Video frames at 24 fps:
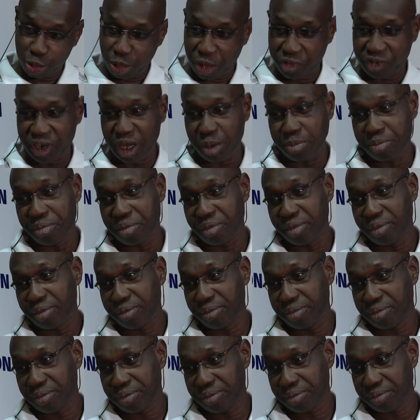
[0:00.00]
rights
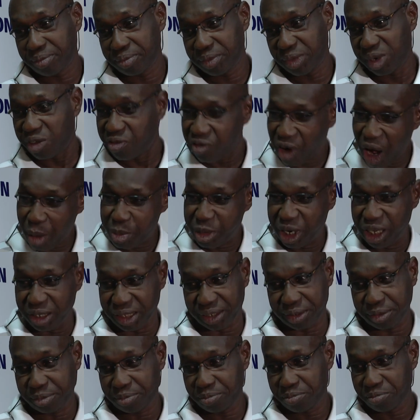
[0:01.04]
violation and abuse
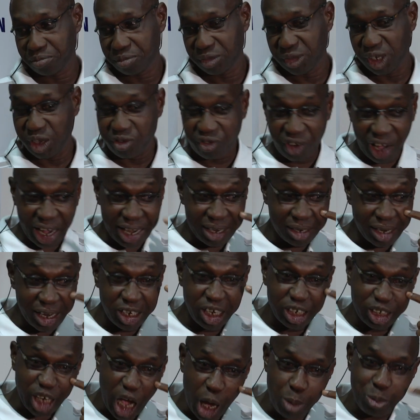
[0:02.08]
from January
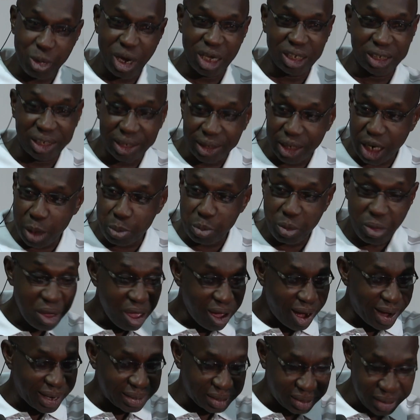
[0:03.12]
1997 to
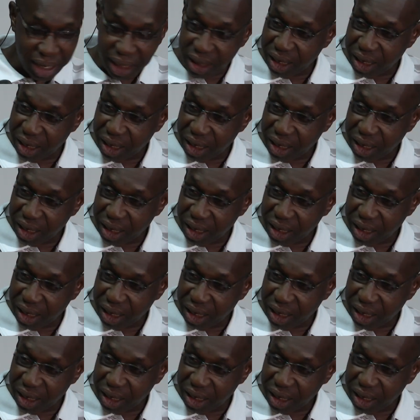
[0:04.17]
January